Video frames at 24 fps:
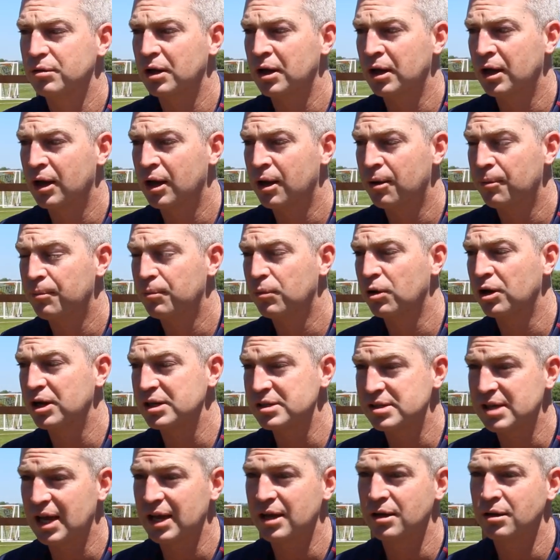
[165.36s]
like I
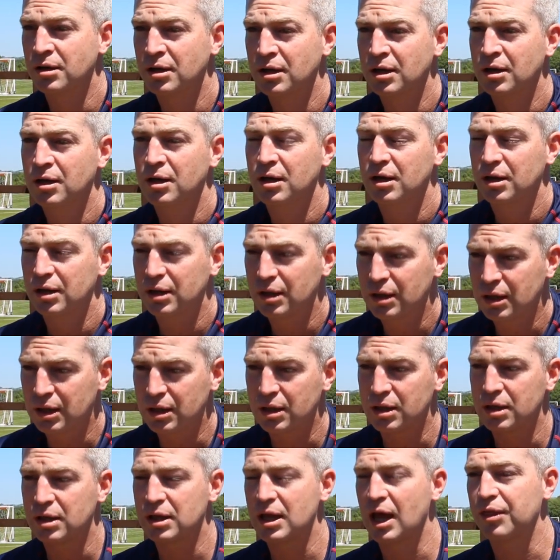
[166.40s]

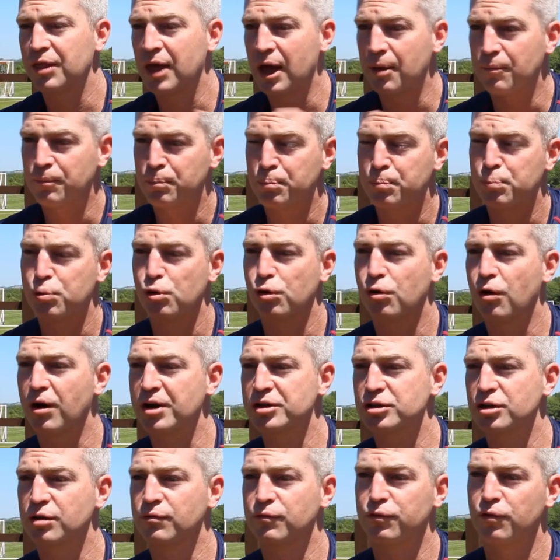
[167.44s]
say, get that
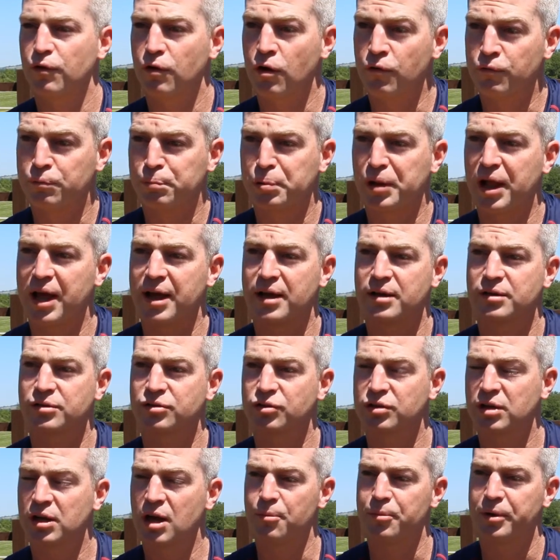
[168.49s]
progression of players
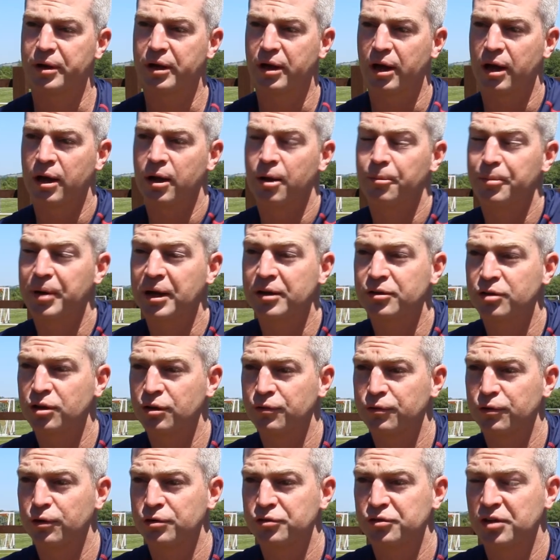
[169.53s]
coming into the
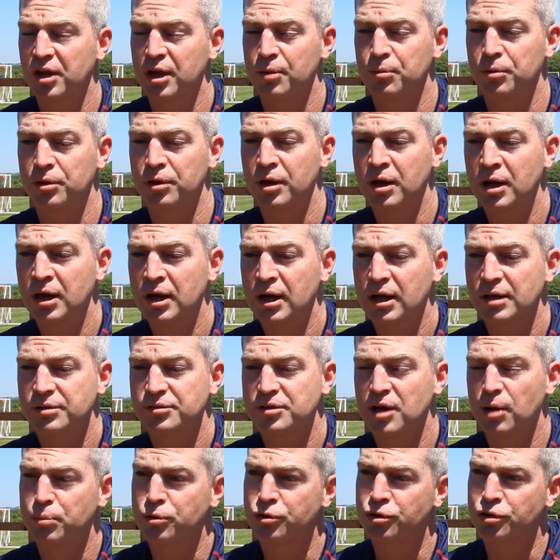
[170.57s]
first team and
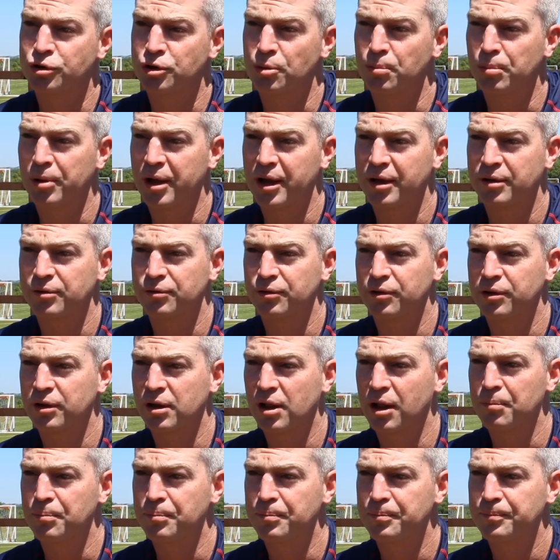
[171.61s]
start producing players for the
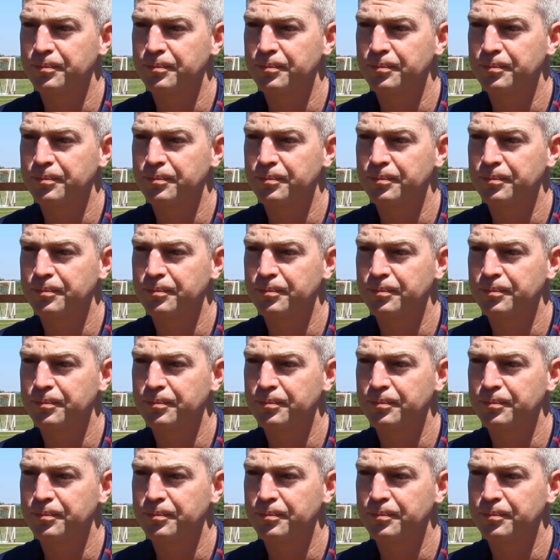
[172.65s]
club.